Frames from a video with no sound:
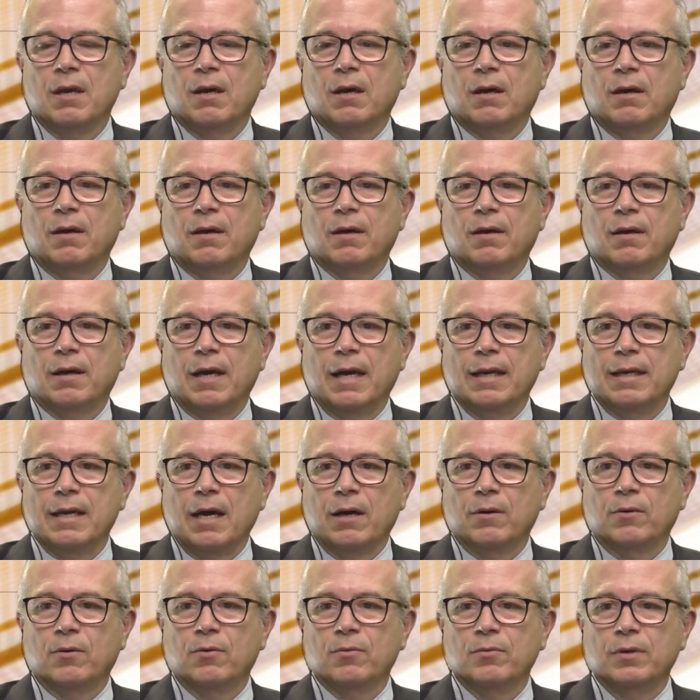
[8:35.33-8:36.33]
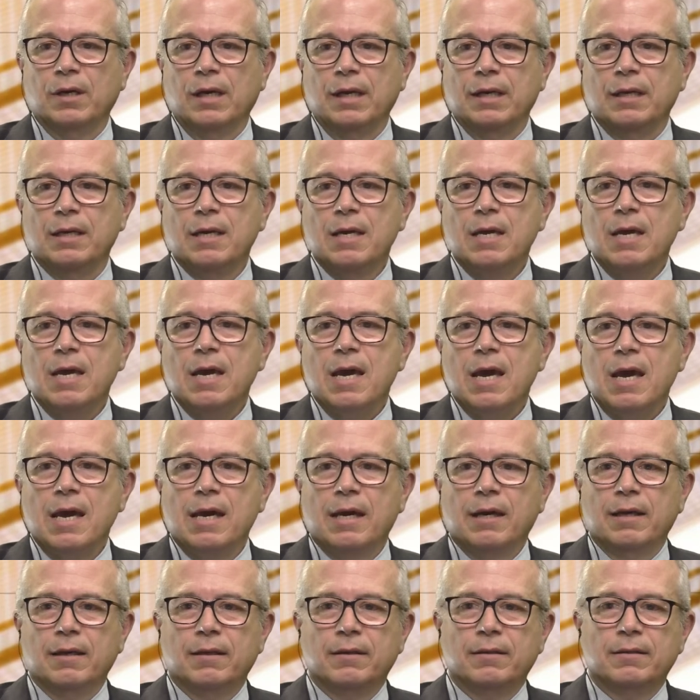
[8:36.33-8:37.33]
and not only,
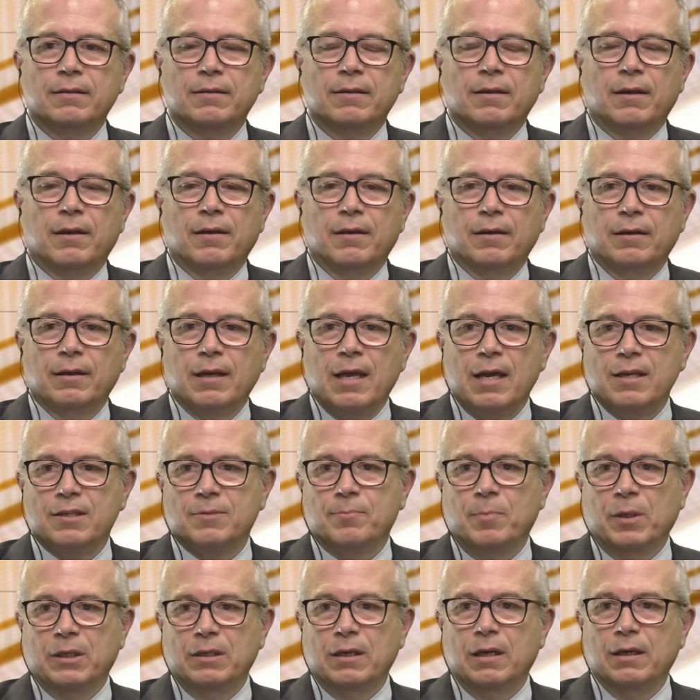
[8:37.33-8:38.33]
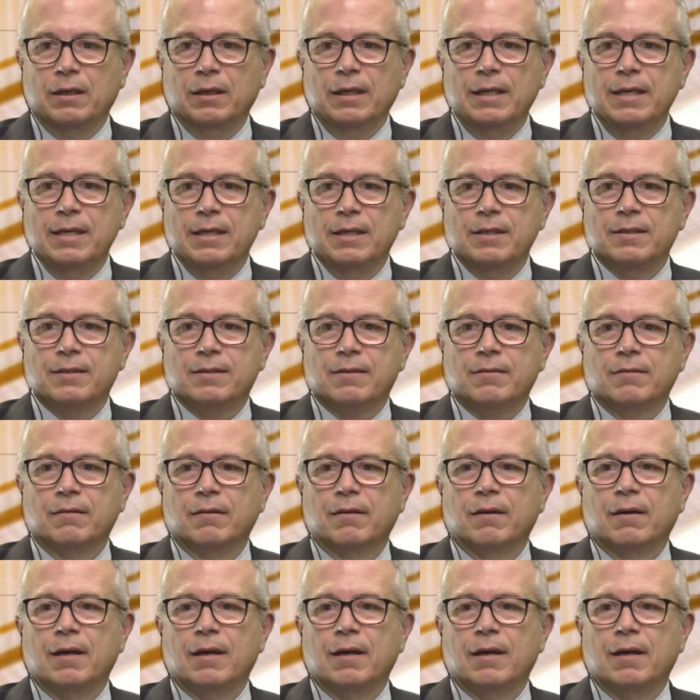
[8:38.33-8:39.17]
and last but not least,